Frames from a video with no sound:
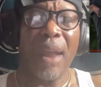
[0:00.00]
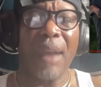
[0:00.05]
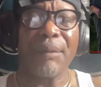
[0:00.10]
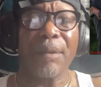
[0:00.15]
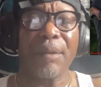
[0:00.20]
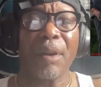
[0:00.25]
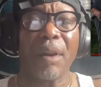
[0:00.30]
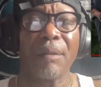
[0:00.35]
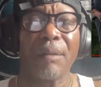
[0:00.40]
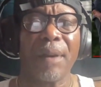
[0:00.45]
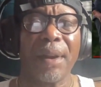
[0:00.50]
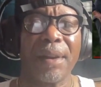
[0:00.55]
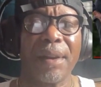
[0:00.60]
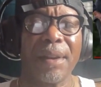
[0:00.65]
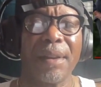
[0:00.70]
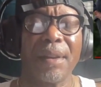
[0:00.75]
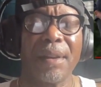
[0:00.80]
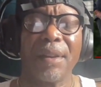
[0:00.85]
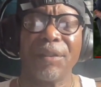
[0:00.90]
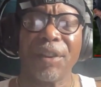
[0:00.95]
you haven't
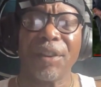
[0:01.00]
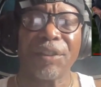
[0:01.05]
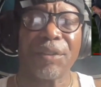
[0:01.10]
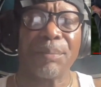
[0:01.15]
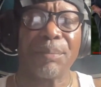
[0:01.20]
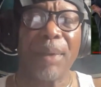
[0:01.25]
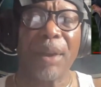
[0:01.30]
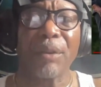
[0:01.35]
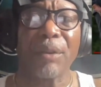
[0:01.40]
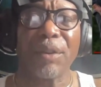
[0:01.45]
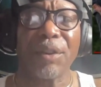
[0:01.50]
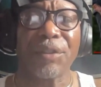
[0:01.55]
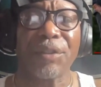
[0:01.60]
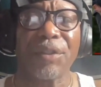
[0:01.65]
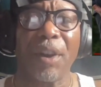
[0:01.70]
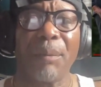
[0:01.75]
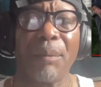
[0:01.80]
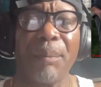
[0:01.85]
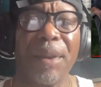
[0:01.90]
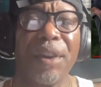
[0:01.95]
already, this is Bet on
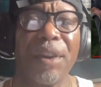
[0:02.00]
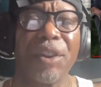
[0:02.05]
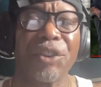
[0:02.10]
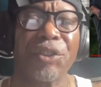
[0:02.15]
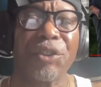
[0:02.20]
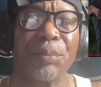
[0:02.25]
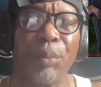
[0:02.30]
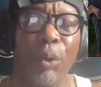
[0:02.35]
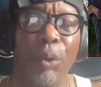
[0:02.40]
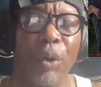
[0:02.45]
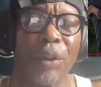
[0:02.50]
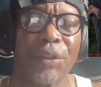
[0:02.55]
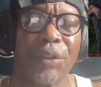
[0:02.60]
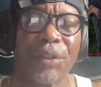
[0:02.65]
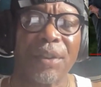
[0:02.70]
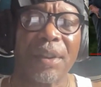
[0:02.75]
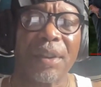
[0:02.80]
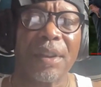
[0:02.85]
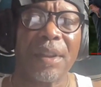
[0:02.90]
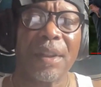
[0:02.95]
Yourself Media
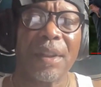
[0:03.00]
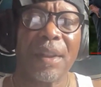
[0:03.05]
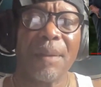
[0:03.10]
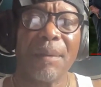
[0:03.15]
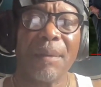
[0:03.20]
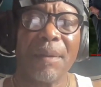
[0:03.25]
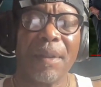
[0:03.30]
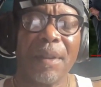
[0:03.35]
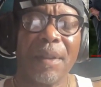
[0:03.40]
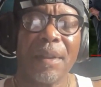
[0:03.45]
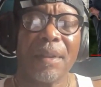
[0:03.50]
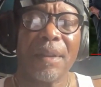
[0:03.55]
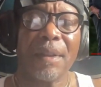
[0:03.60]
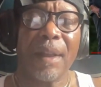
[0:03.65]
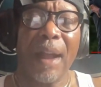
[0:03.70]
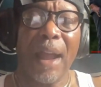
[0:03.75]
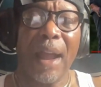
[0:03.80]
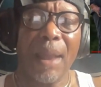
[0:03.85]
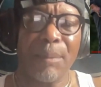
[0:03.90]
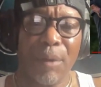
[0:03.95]
Sports.
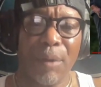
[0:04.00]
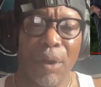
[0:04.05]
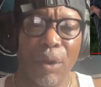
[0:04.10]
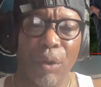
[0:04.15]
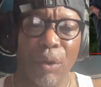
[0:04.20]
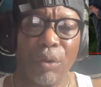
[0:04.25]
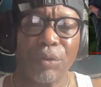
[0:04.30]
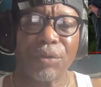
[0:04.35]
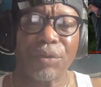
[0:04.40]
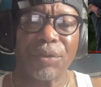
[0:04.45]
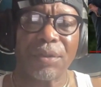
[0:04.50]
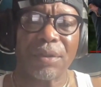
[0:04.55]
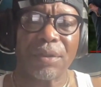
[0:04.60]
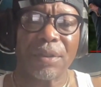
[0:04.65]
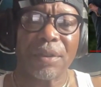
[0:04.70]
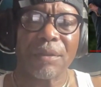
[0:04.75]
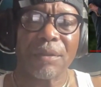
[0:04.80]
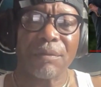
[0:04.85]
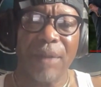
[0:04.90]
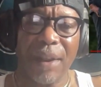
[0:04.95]
I am your host,
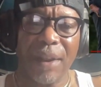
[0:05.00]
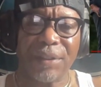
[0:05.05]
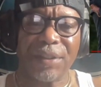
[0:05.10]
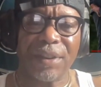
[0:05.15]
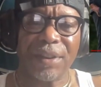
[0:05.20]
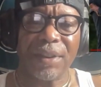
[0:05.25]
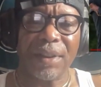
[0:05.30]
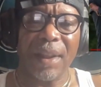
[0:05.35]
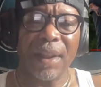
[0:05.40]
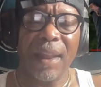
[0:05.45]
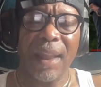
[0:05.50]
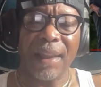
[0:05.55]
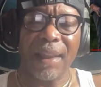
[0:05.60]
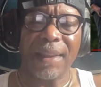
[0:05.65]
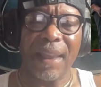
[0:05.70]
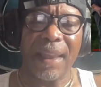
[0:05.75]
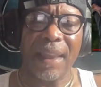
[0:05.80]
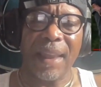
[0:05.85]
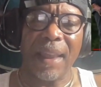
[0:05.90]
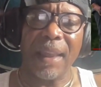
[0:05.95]
Reggie,
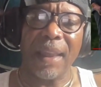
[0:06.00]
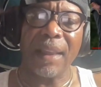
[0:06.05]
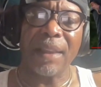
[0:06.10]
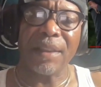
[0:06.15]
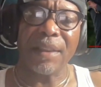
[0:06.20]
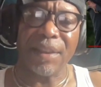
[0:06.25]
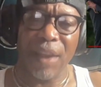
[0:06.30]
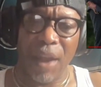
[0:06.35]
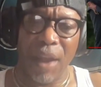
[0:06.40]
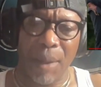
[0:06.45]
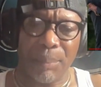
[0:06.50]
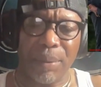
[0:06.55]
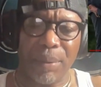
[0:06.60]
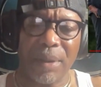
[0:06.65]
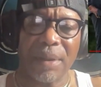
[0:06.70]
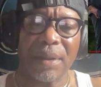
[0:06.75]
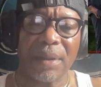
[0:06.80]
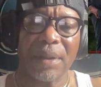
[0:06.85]
aka Yep.